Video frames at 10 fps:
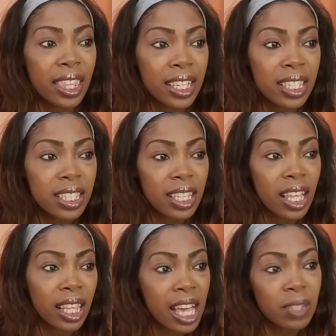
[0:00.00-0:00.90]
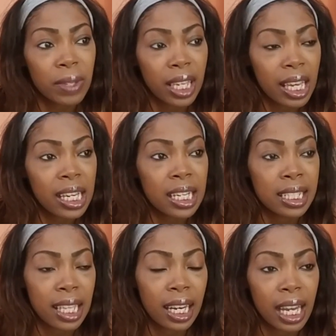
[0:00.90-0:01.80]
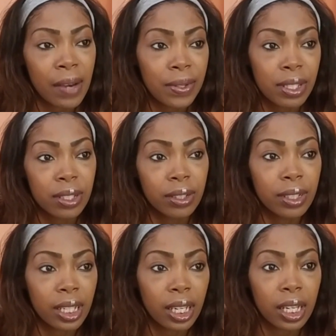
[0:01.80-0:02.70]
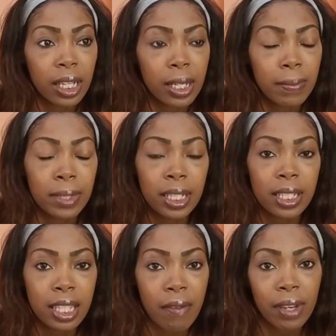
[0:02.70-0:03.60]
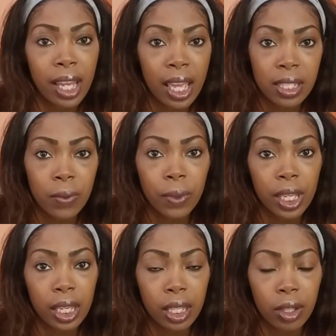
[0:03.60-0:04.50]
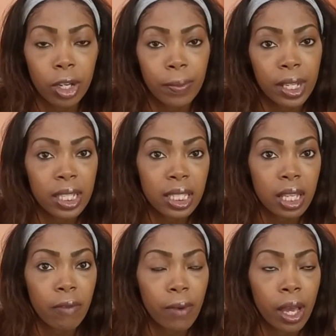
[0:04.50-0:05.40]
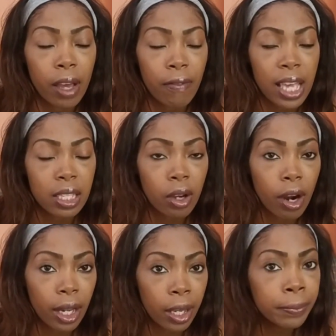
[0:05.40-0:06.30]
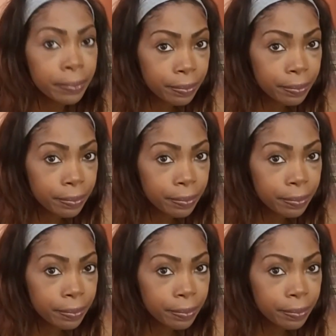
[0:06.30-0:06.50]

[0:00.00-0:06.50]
This last week, I stated I was doing 7 days a week, 30 minutes fasted cardio.